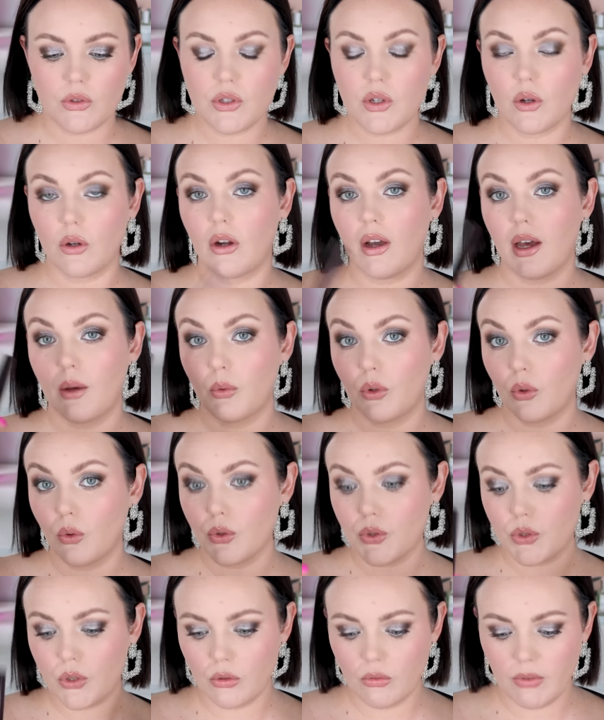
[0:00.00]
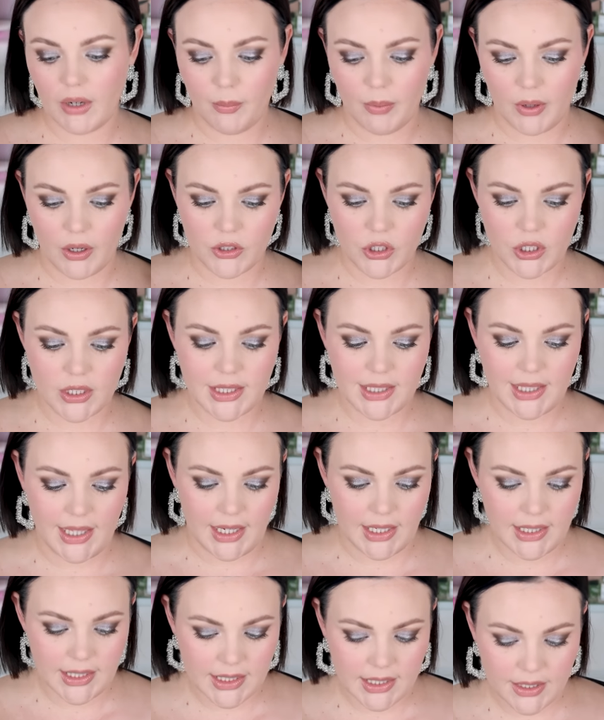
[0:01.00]
So I would also repurchase
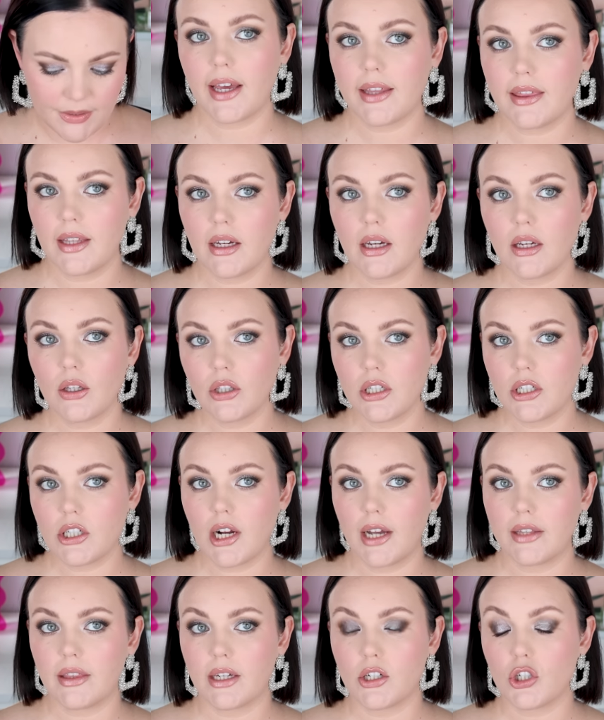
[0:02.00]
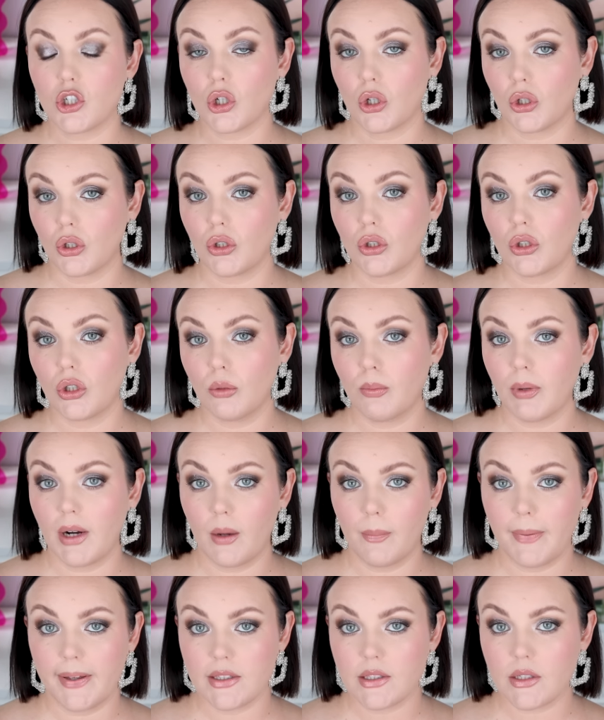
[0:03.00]
this. I think I only tried like two new
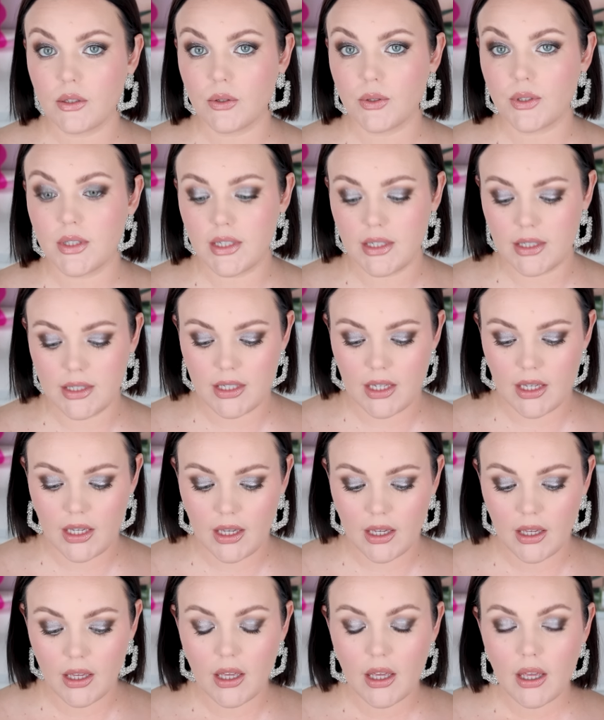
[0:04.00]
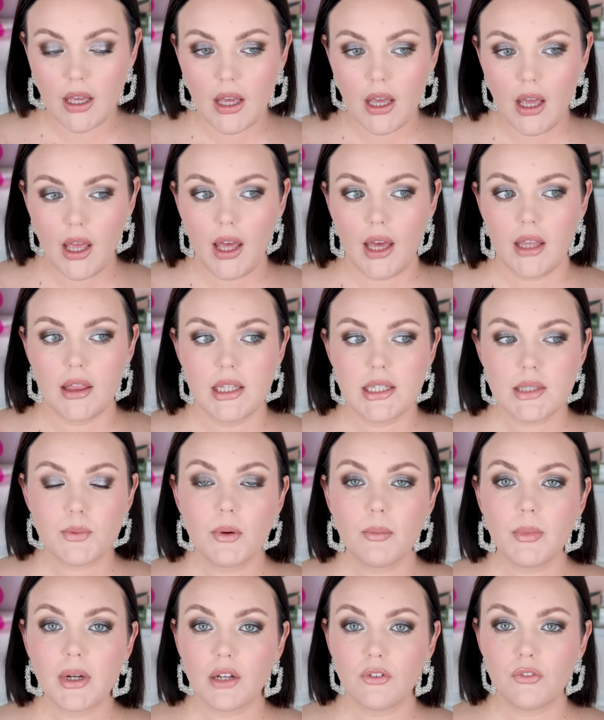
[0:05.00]
brow pencils this year. And this
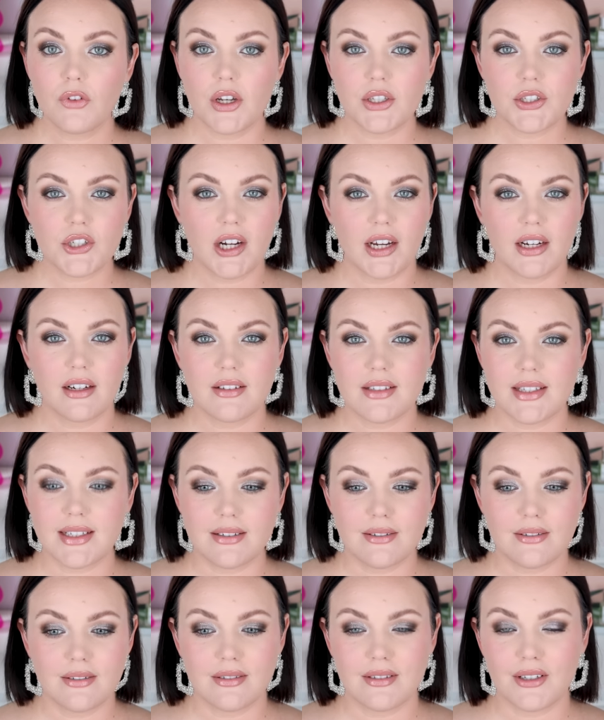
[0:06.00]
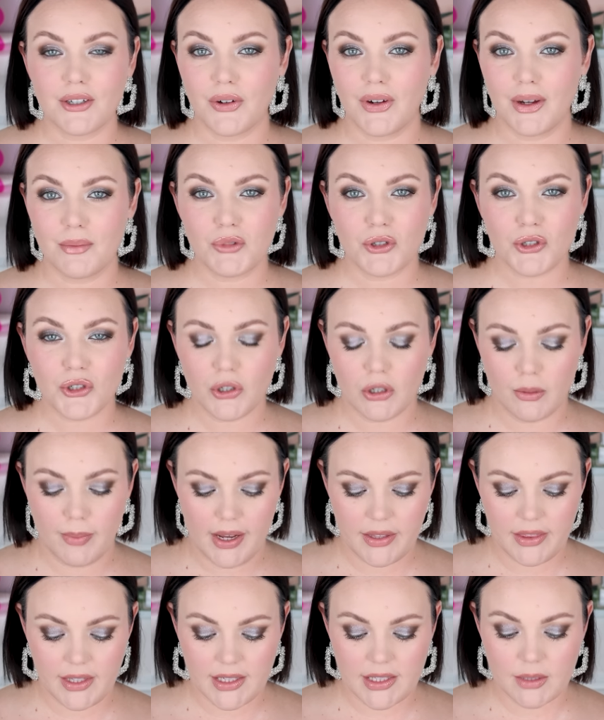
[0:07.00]
one, when I first tried it, I was like, oh no, I'm not sure
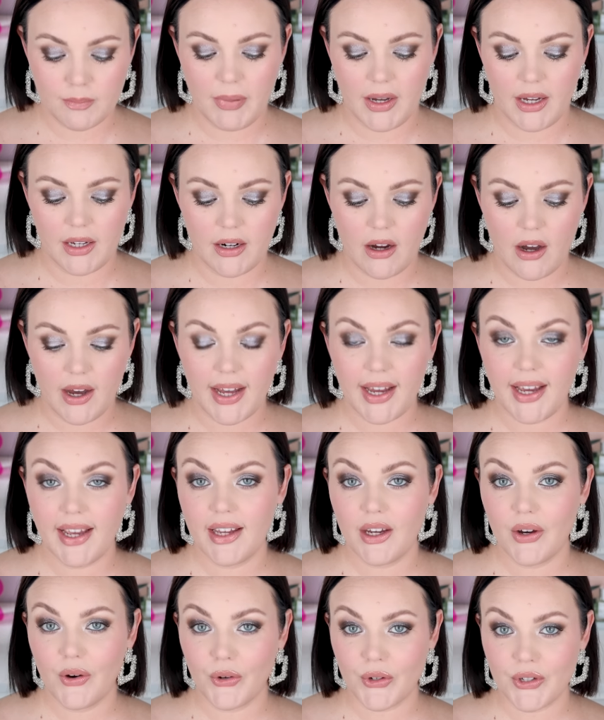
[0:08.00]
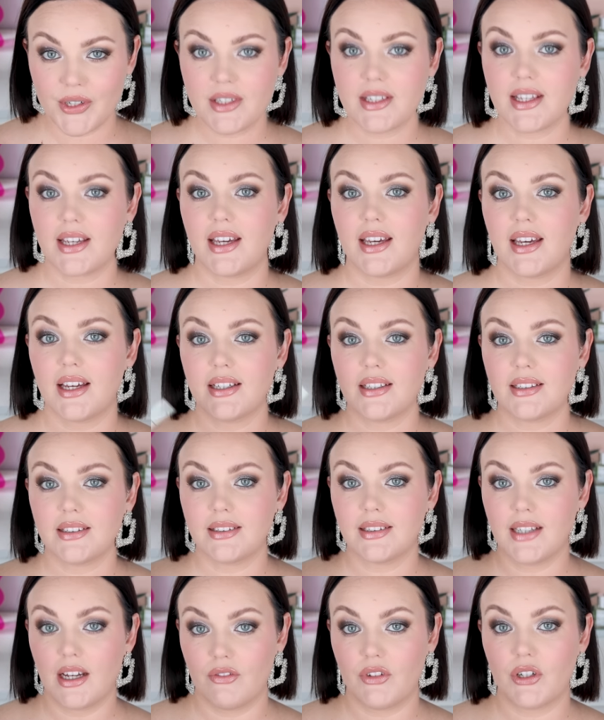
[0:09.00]
about this. But I honestly
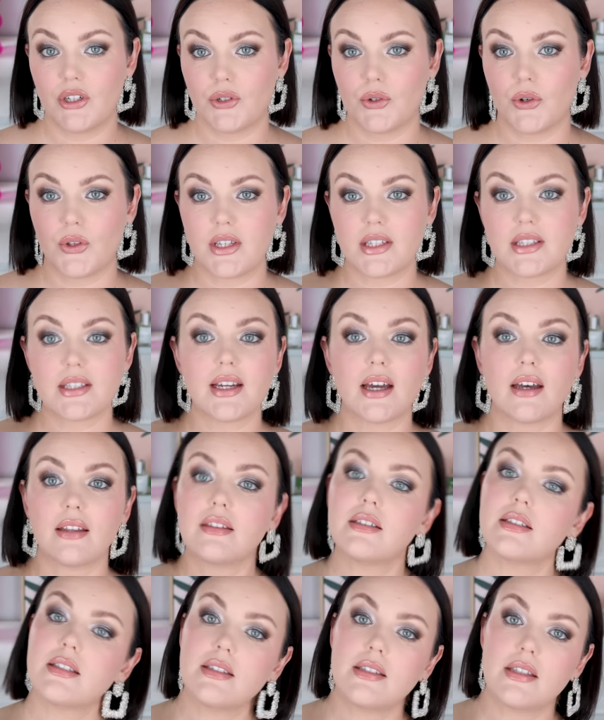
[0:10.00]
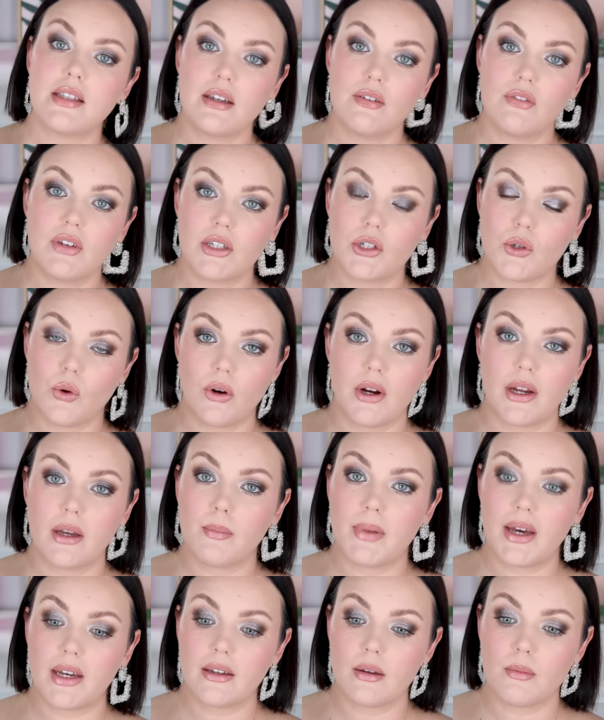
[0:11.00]
love and adore this now. This is the Victoria
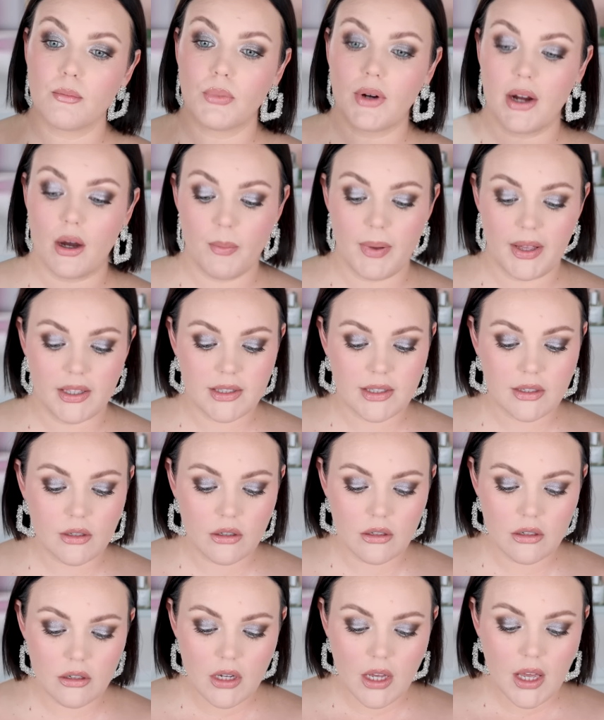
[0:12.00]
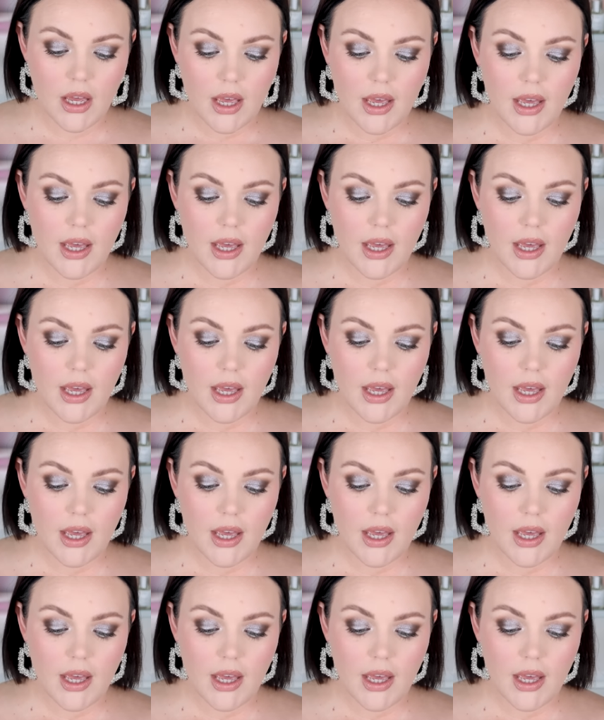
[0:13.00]
Beckham Brow Pencil.